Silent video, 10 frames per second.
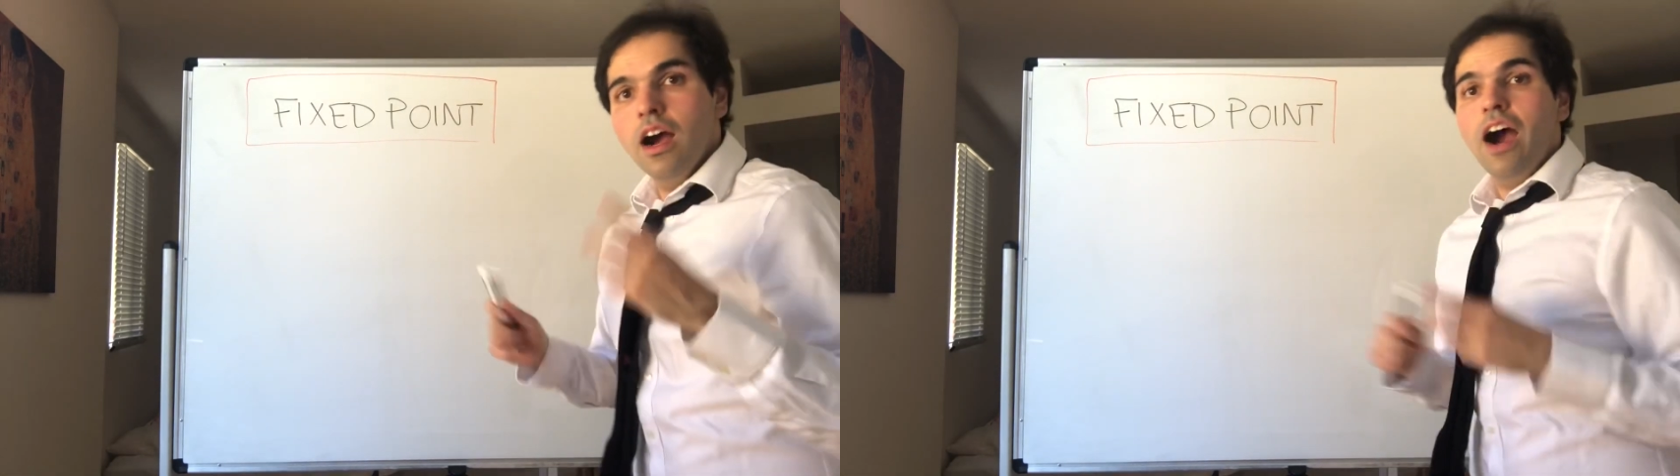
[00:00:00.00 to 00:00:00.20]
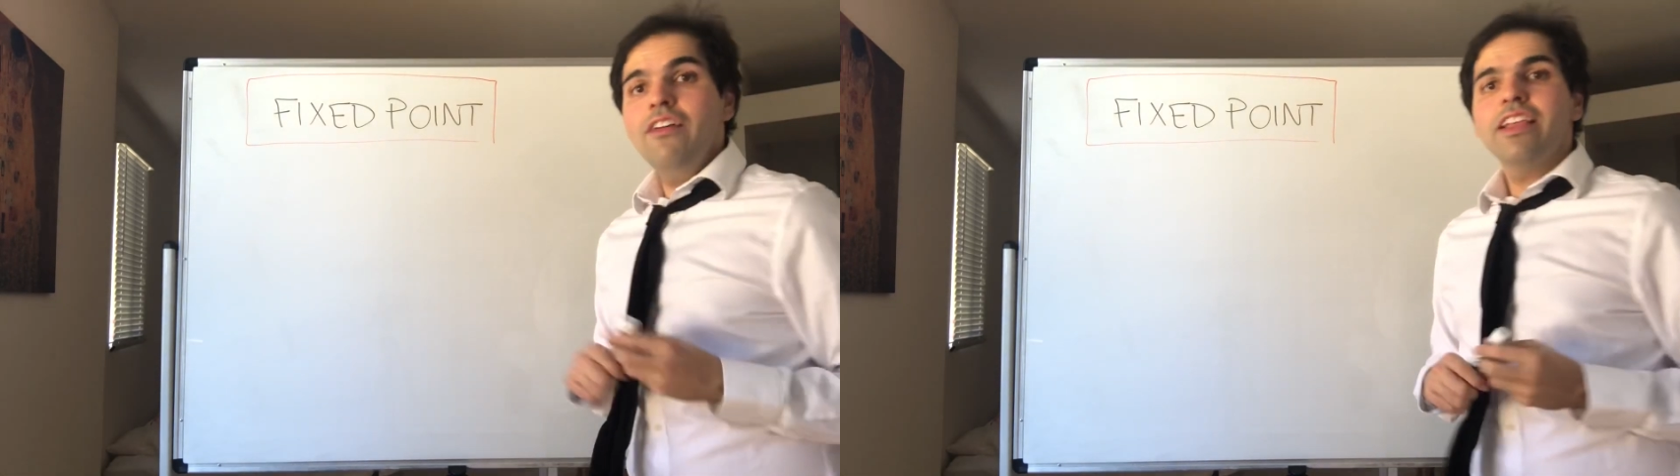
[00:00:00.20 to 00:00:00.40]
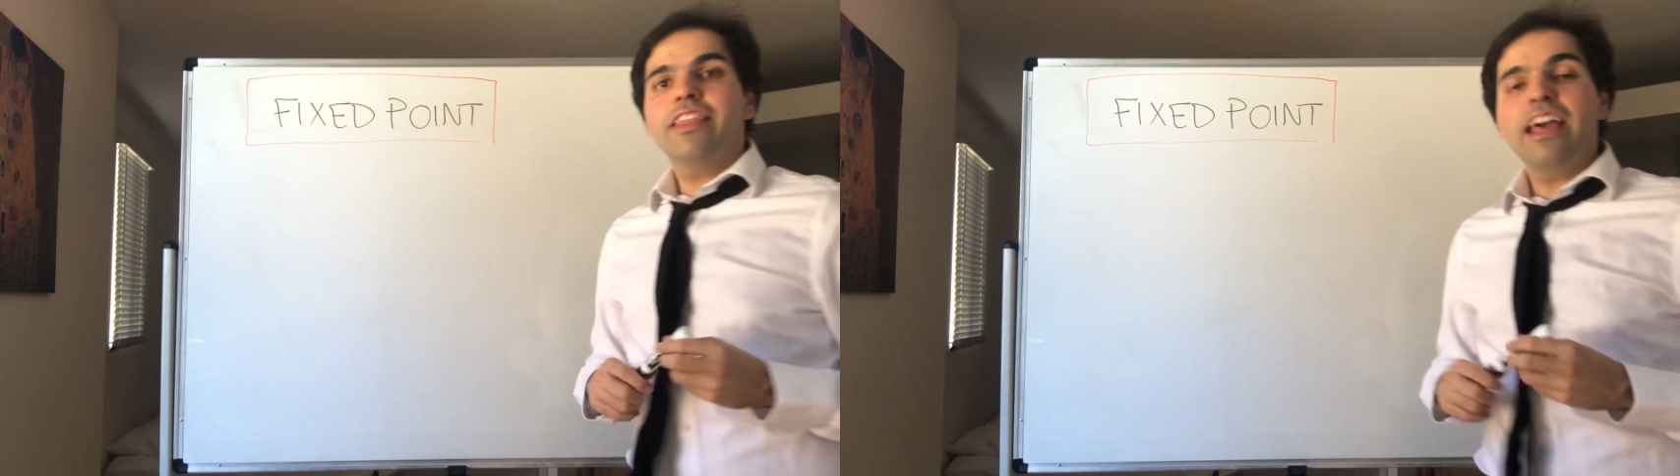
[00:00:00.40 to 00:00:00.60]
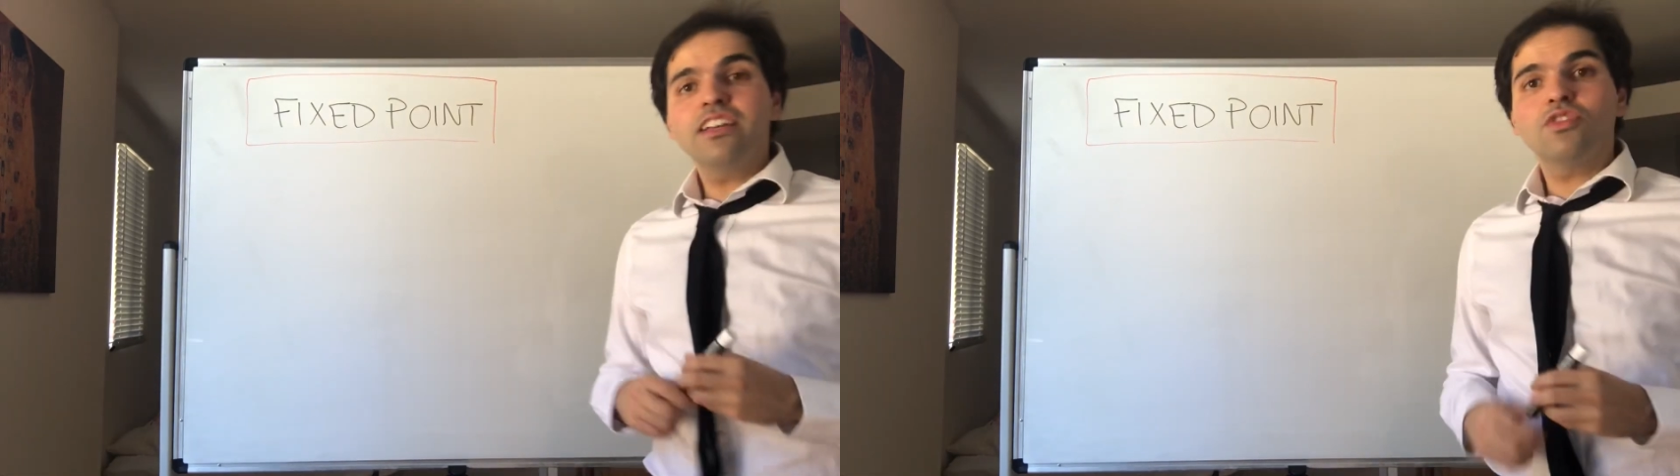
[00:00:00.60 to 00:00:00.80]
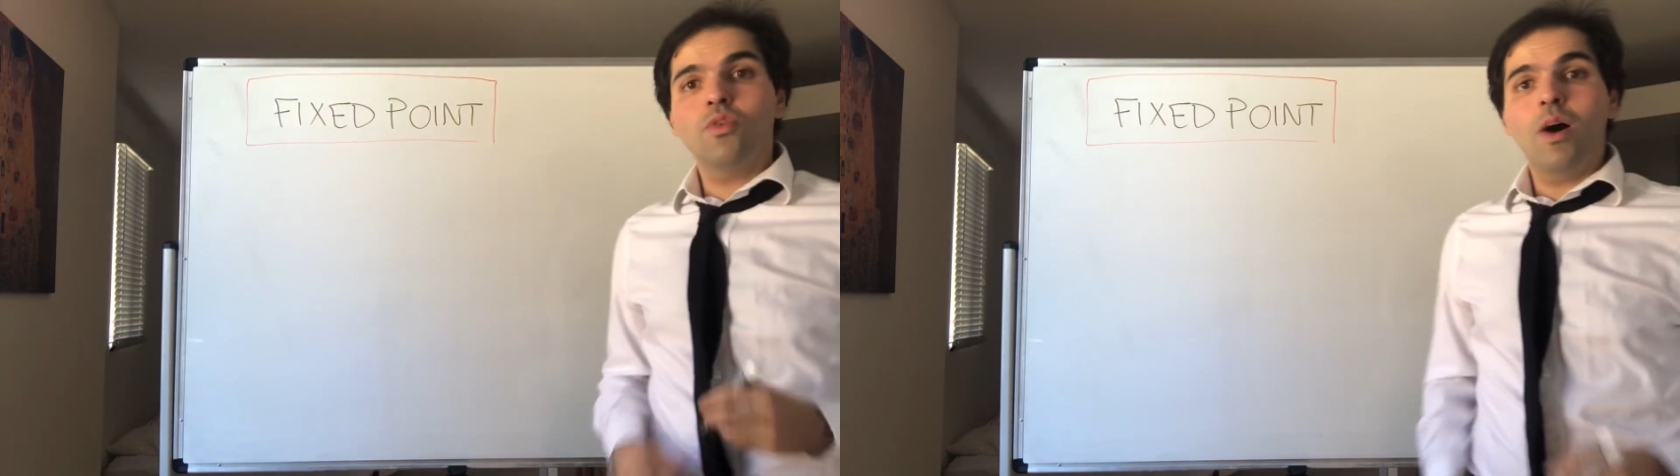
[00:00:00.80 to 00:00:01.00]
Alright,
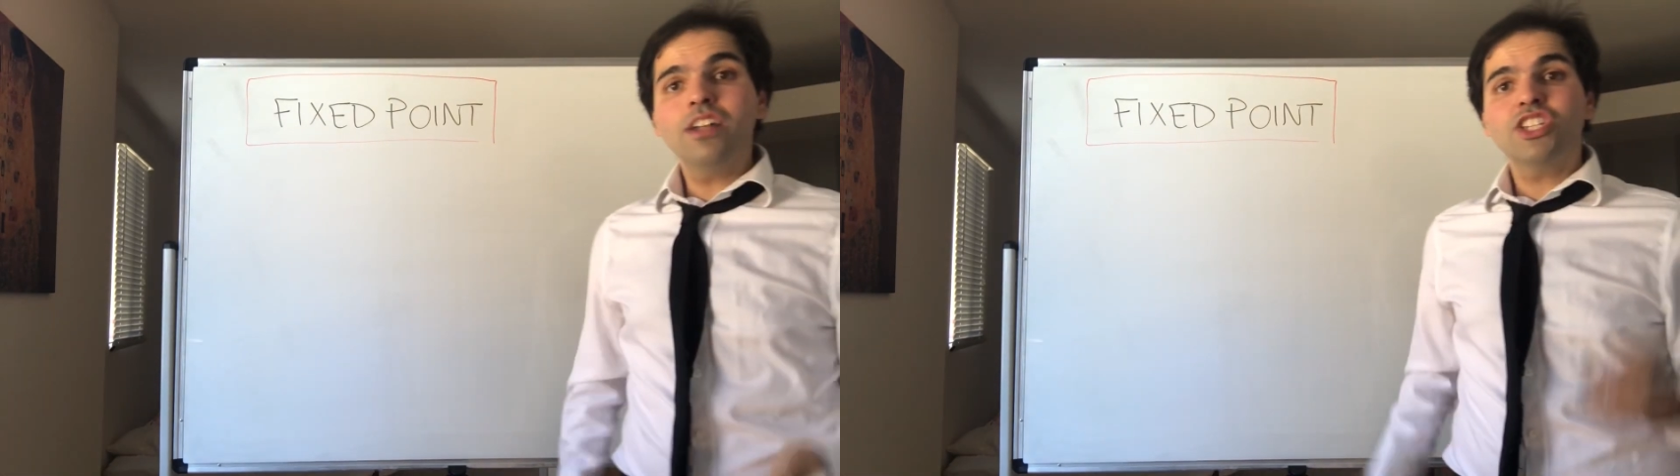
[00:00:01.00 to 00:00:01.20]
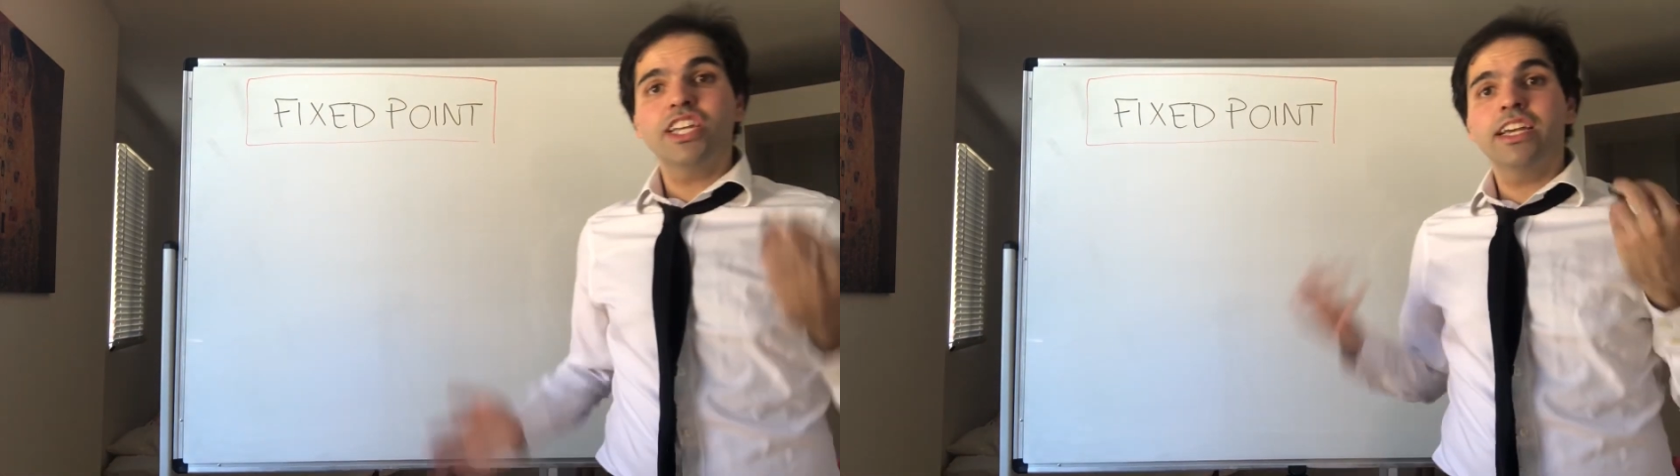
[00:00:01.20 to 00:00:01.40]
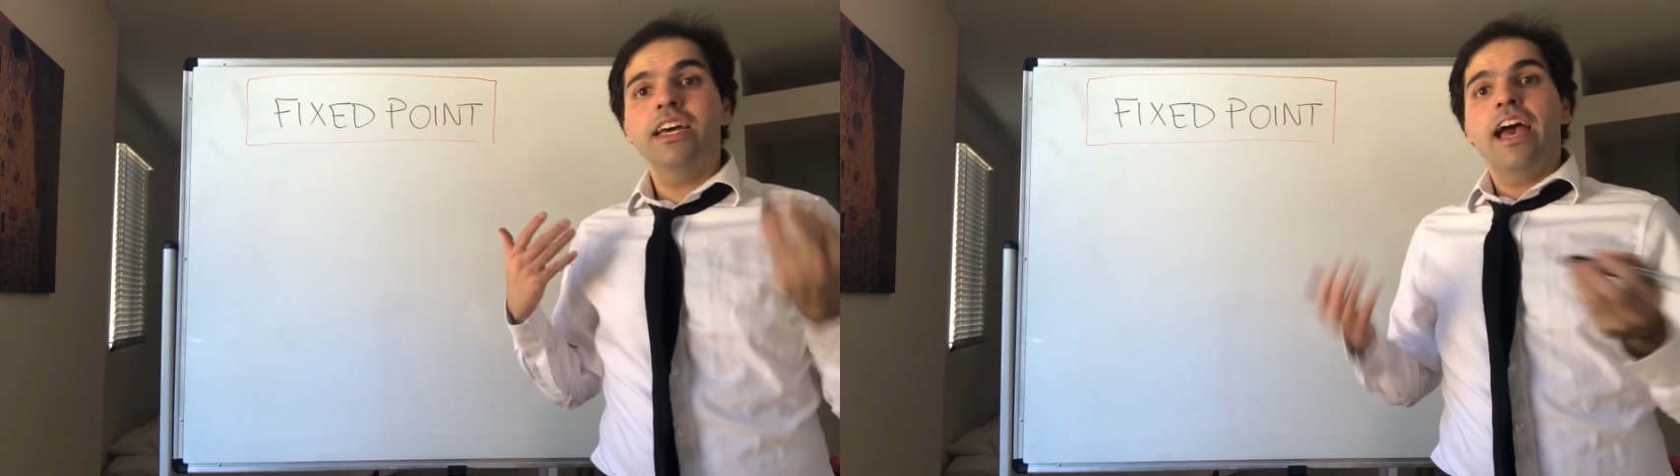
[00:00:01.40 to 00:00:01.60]
thanks for watching,